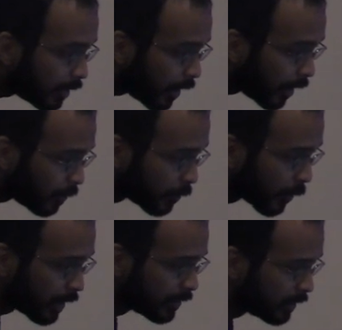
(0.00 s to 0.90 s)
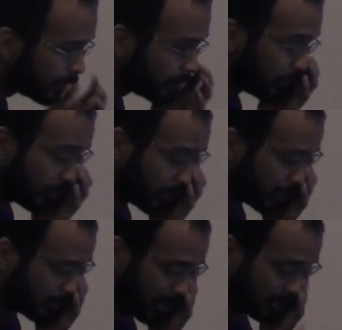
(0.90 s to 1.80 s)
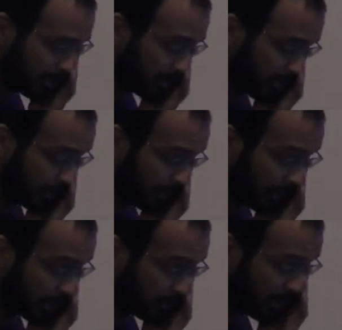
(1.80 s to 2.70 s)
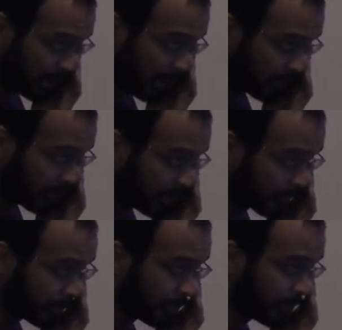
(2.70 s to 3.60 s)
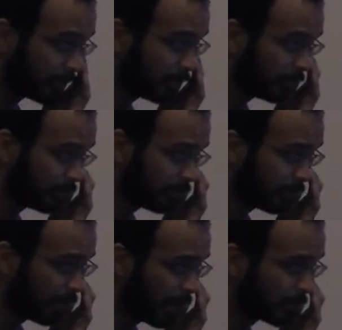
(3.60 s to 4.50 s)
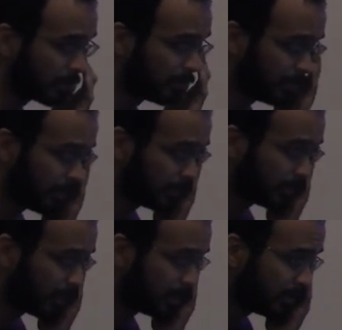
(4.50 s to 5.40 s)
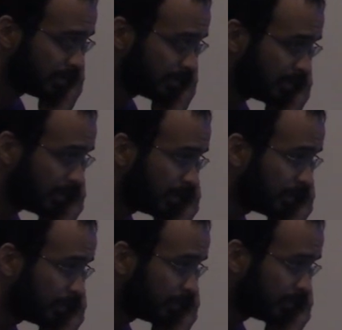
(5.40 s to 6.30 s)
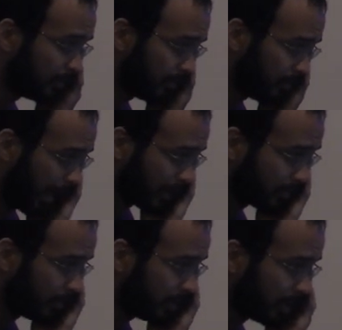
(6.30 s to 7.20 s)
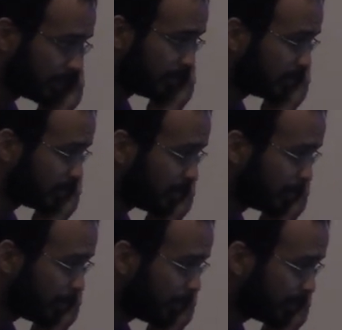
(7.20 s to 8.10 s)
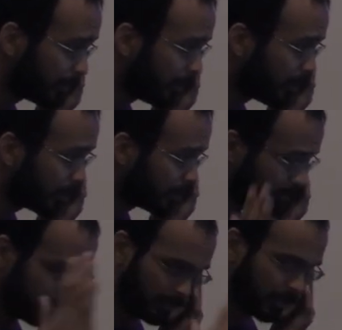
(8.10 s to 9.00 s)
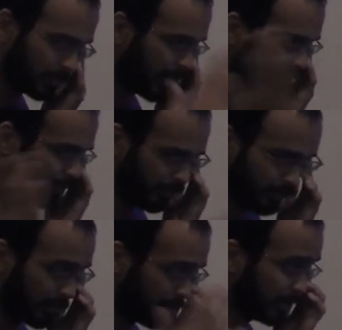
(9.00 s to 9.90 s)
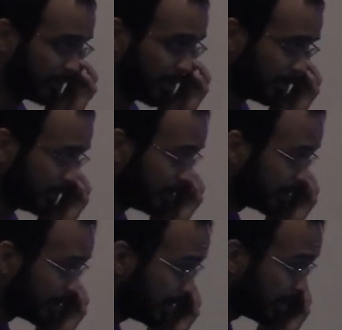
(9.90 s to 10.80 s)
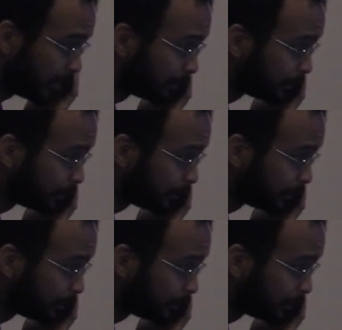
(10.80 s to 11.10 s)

Um, relative, which basically just gives you like speed like a regular one. The absolute gives us um, actual position, which is what we want for the arm, because we're not doing a bunch of revolutions or anything.